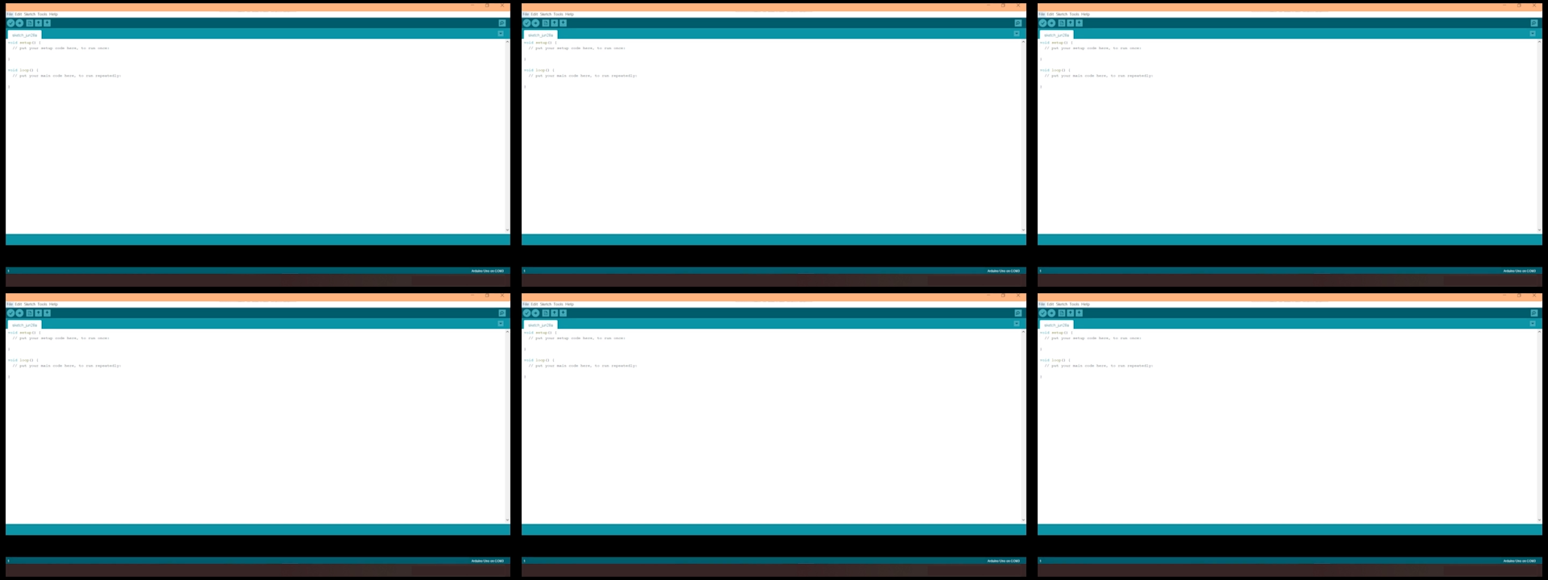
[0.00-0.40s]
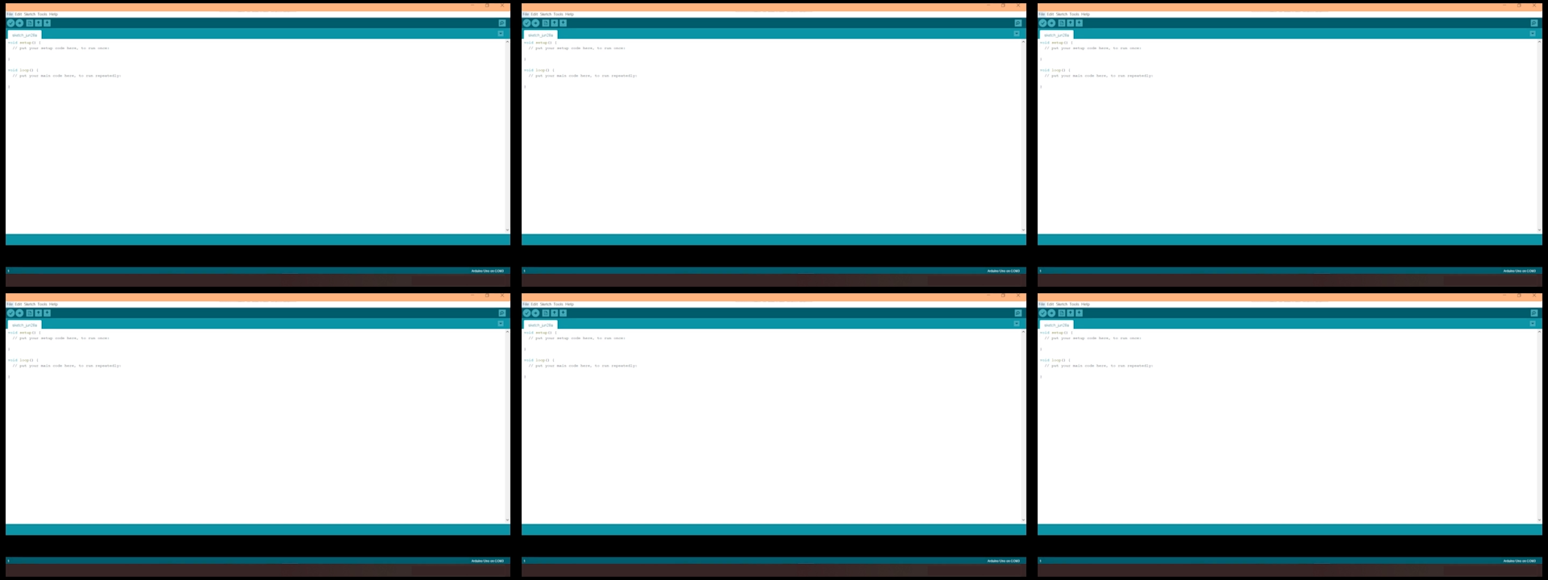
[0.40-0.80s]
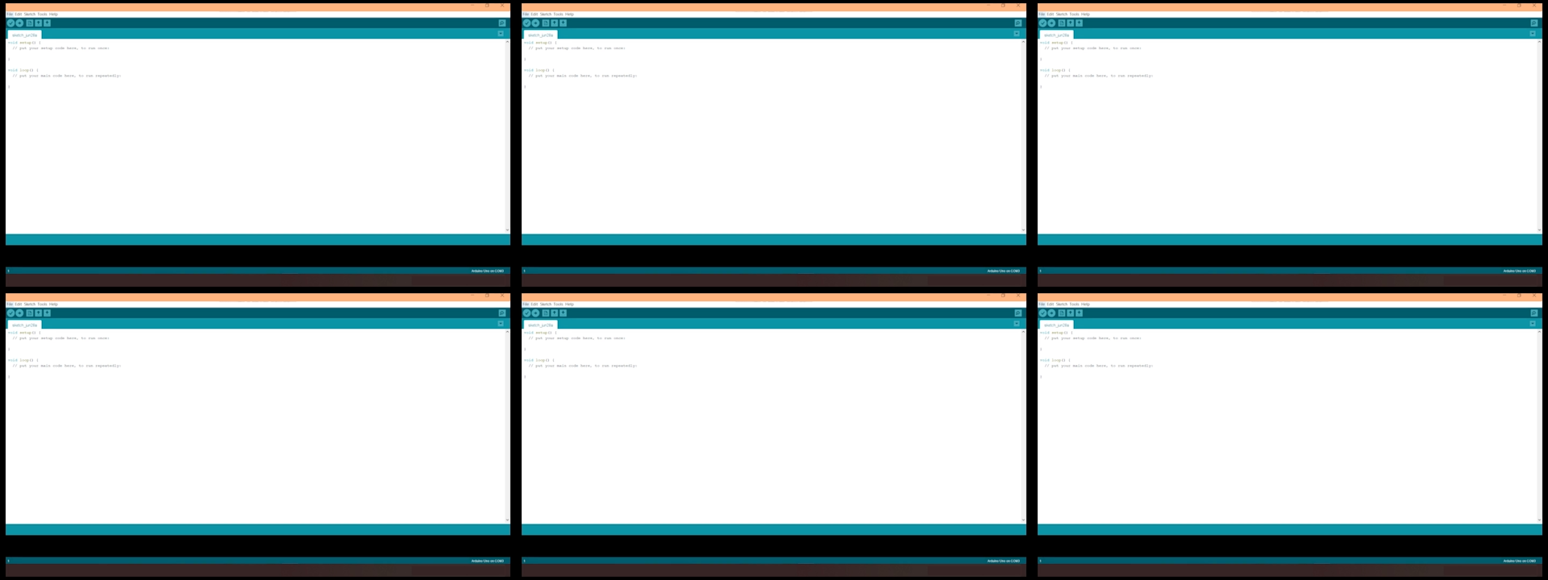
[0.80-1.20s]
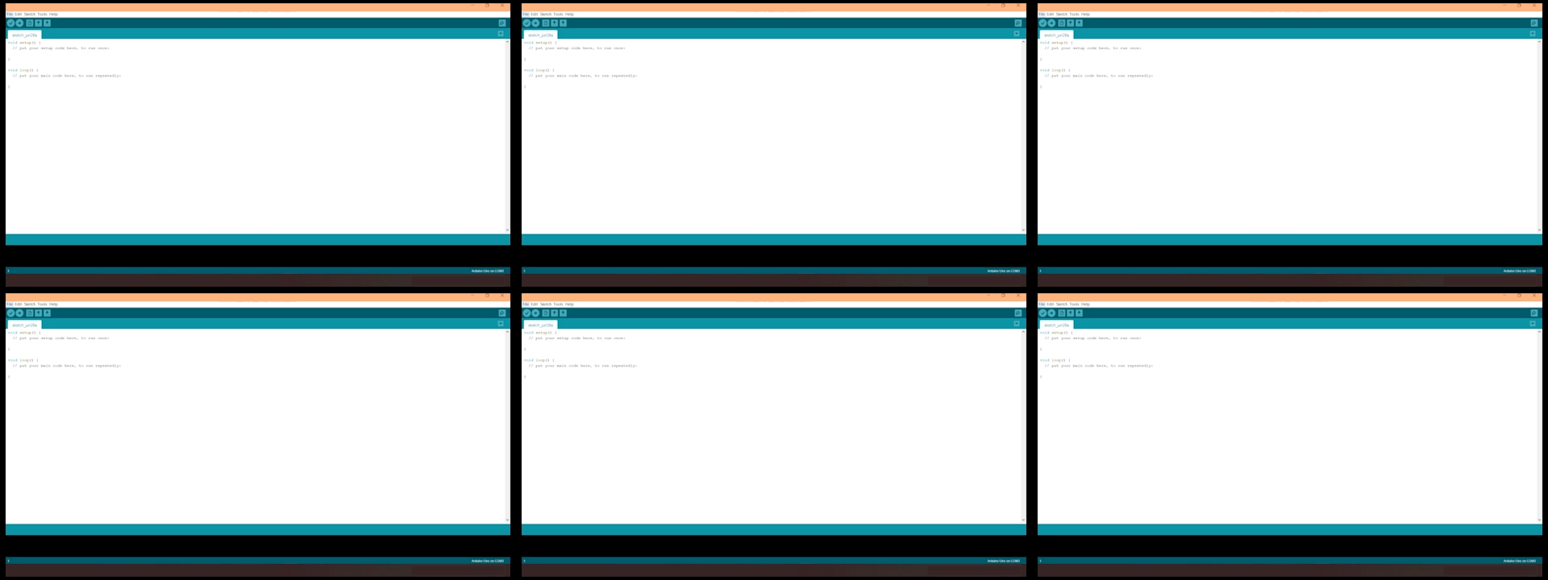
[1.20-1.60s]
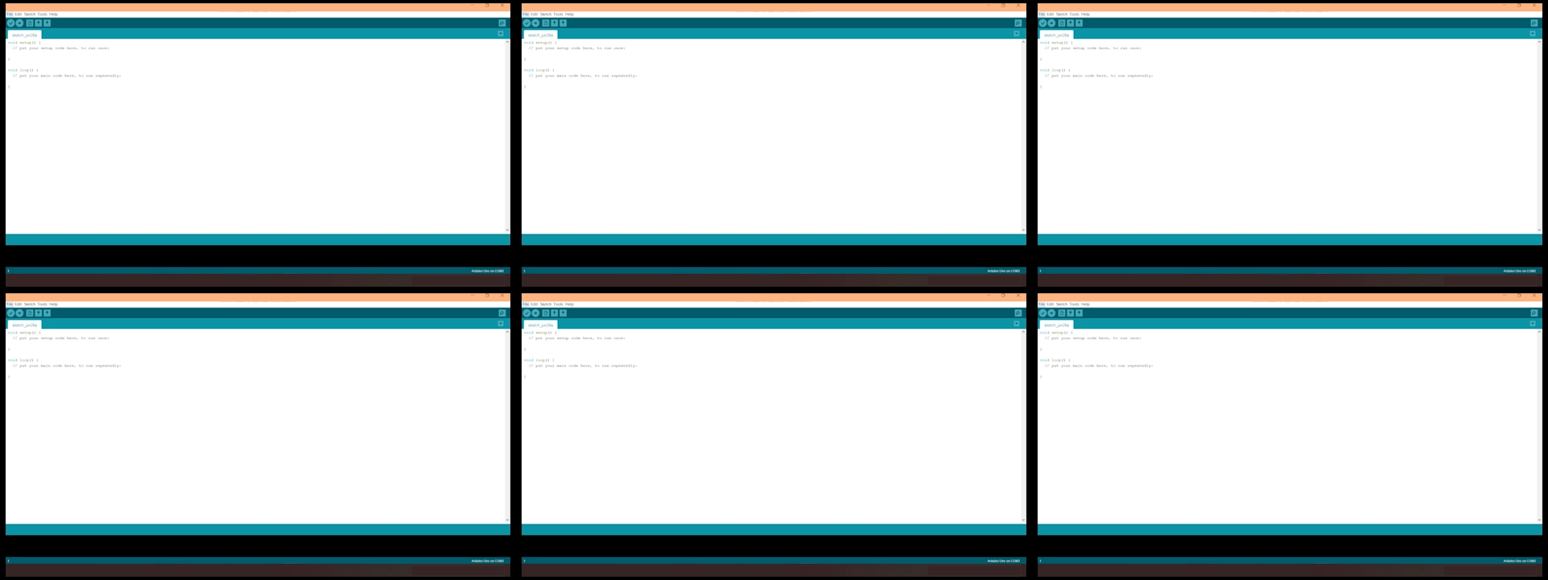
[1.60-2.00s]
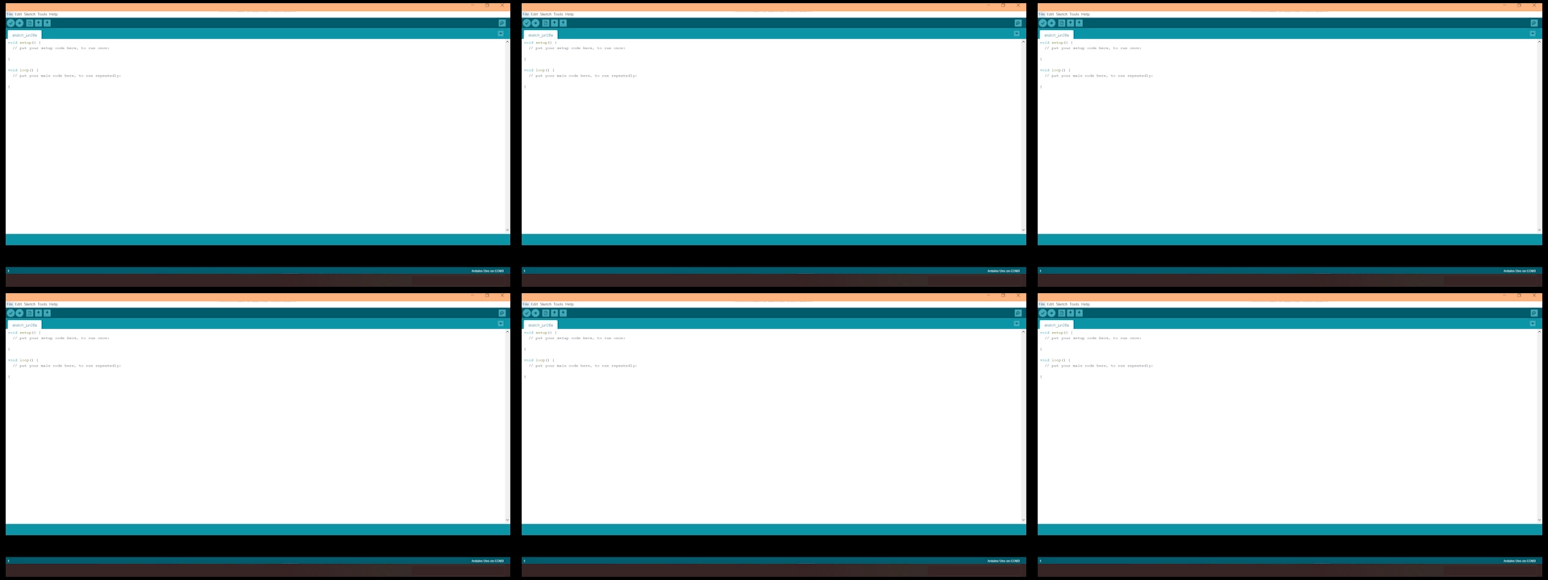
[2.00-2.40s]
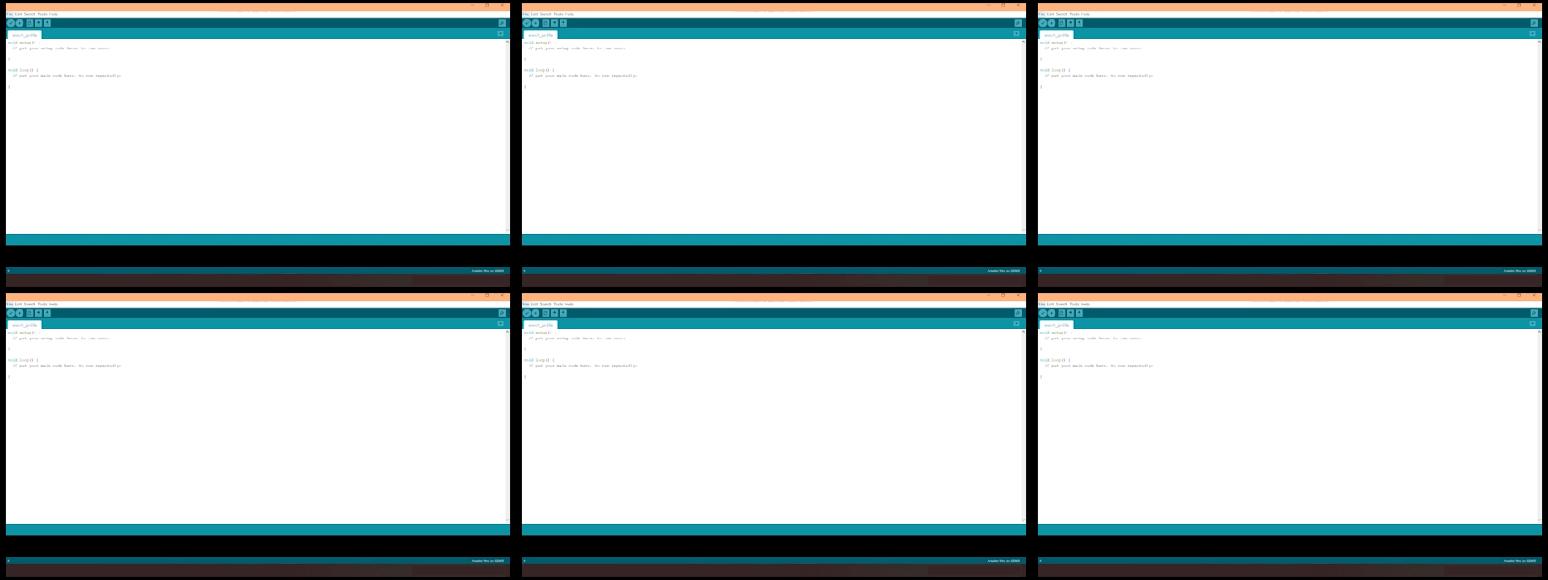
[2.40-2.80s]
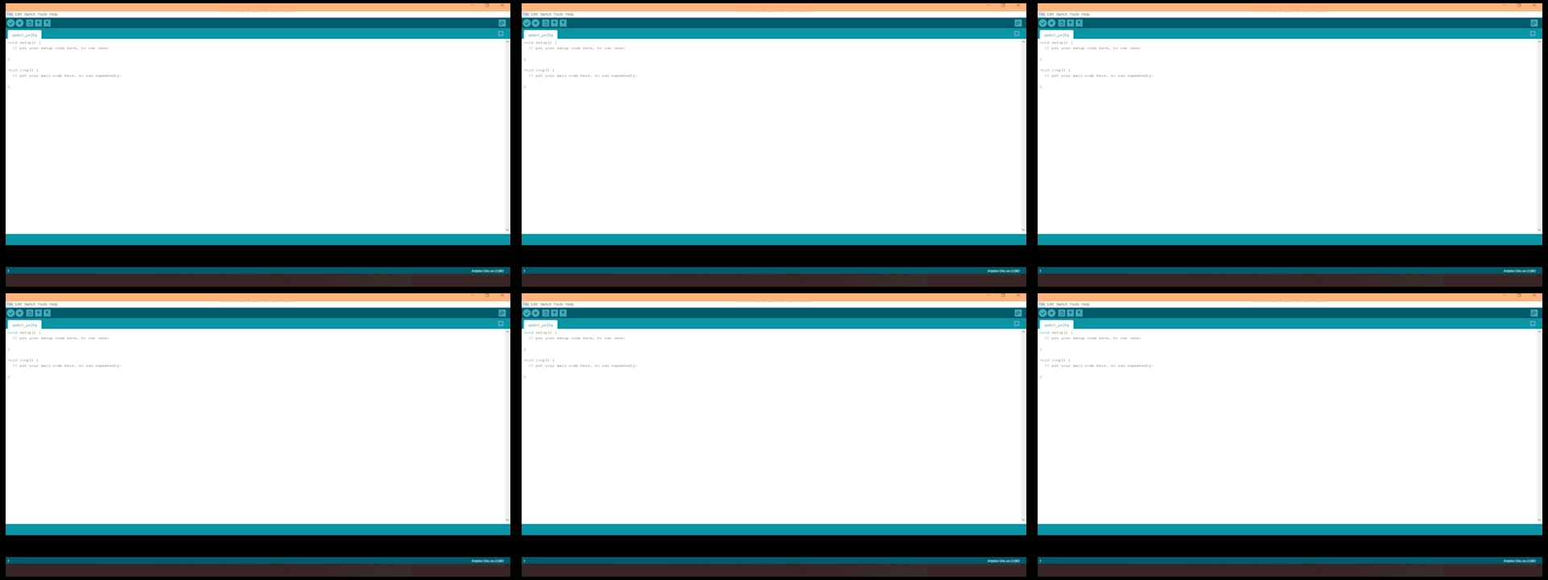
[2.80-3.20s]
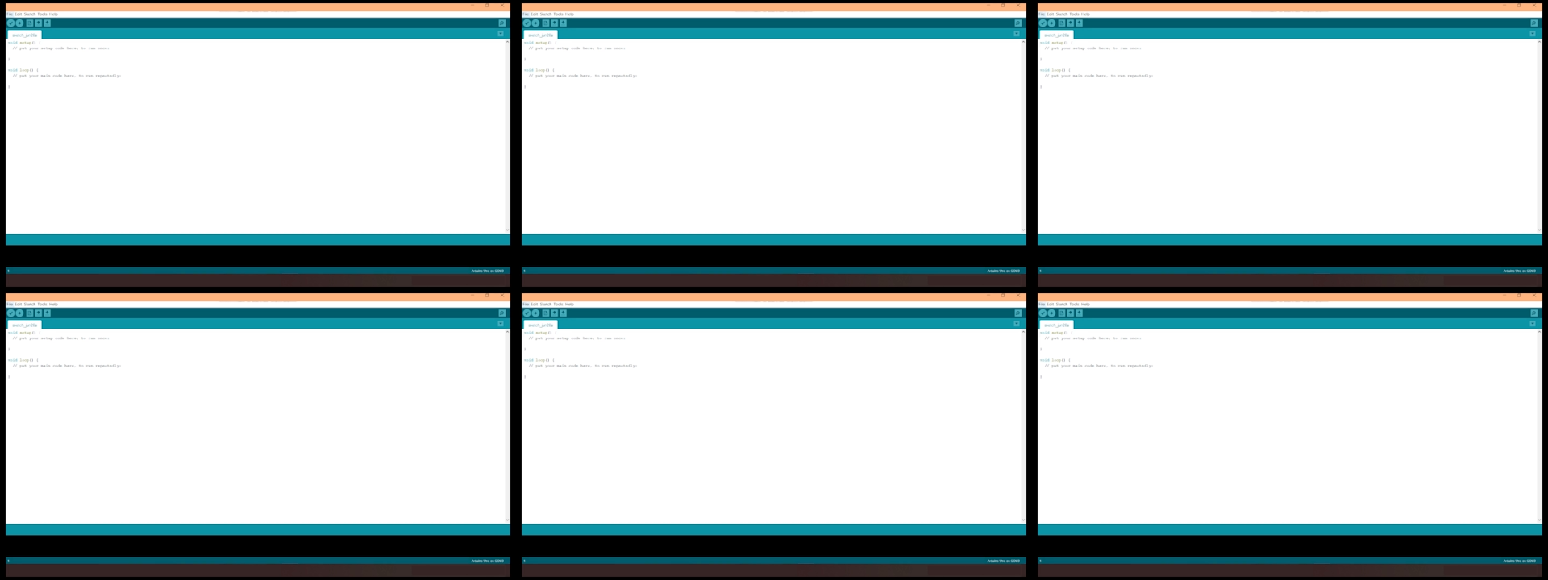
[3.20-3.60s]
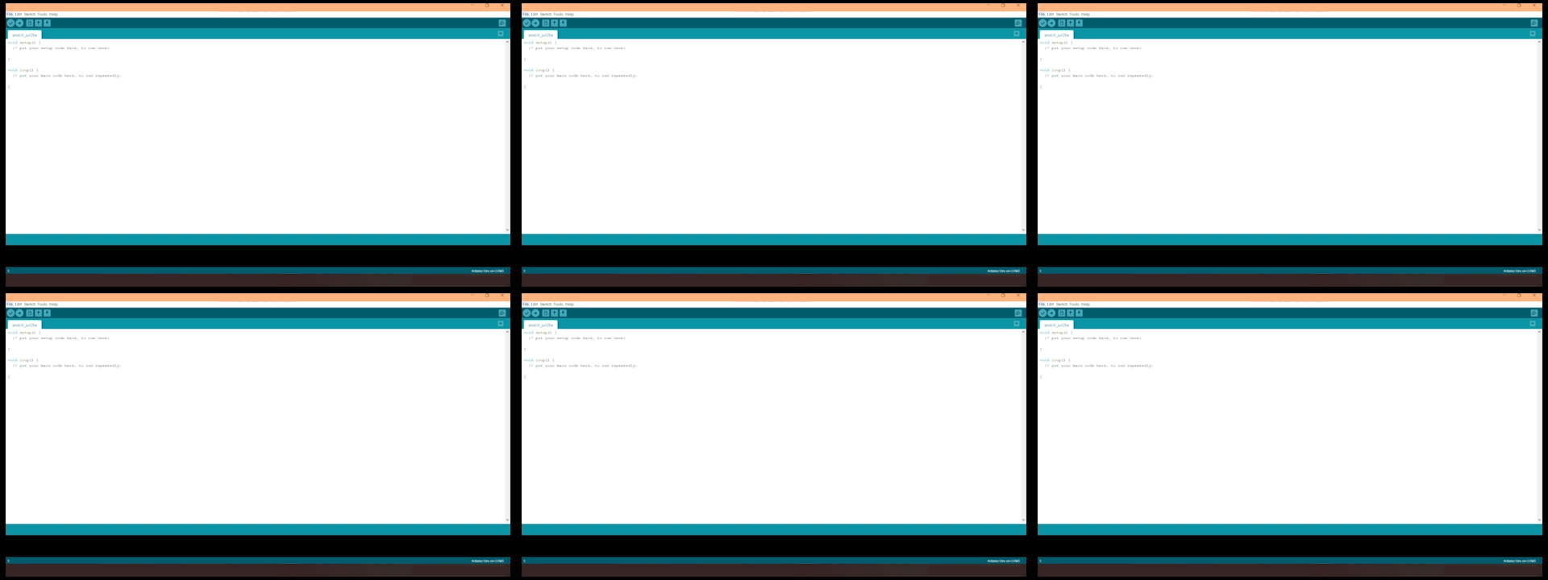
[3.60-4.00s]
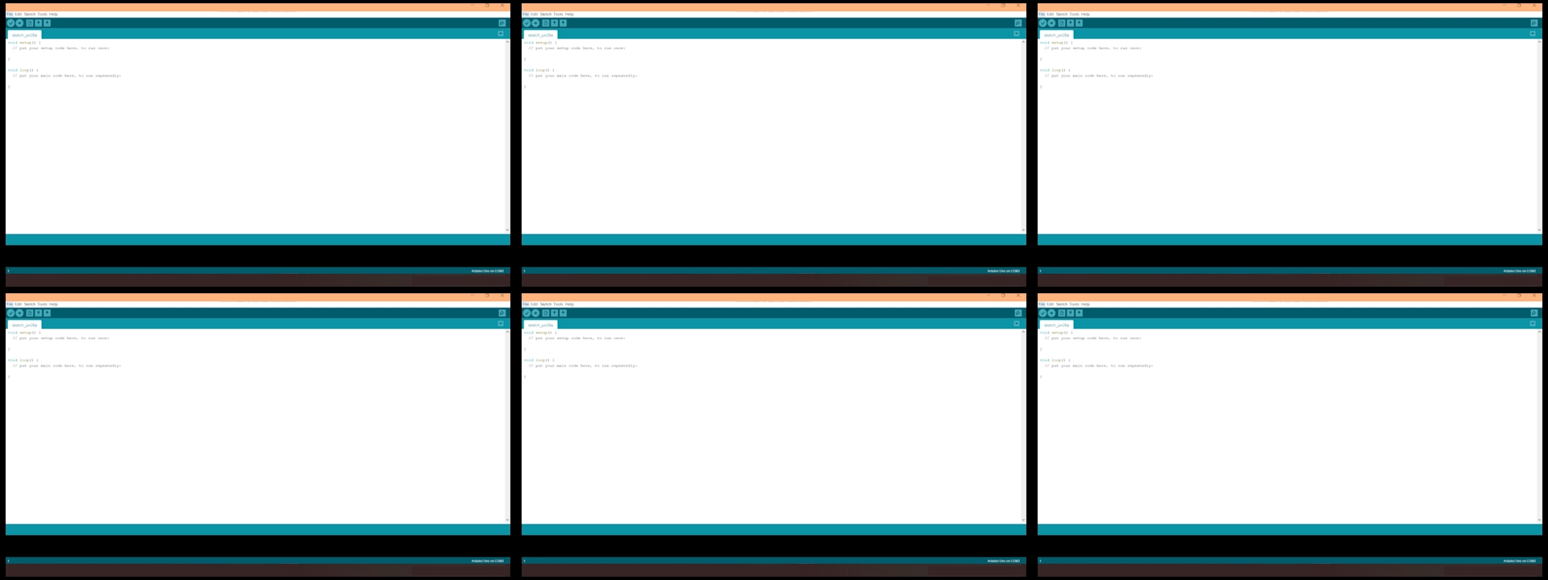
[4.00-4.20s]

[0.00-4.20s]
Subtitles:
[unreadable: no face in view]